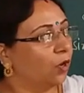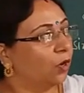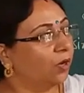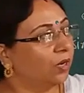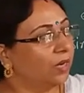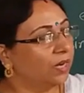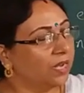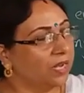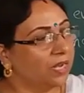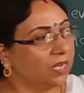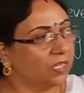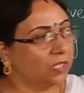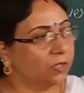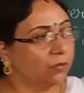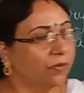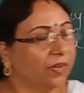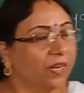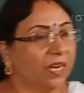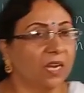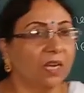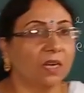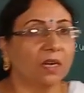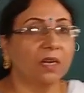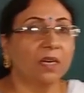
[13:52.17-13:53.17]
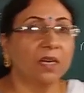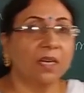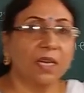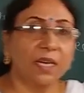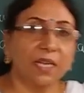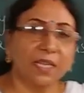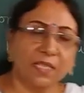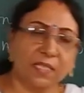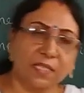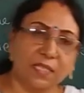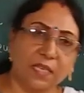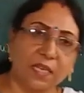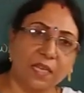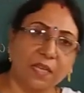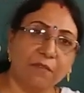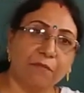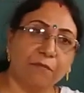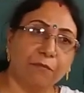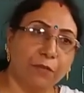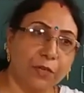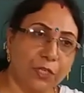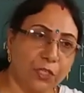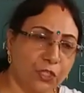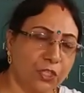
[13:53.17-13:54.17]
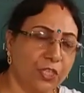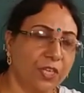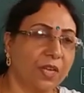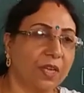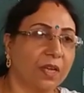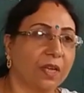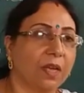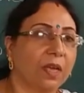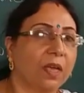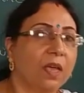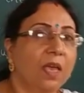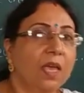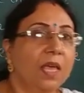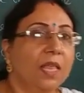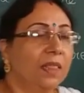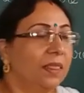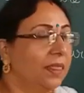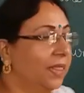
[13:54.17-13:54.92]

or he is very earnestly wishing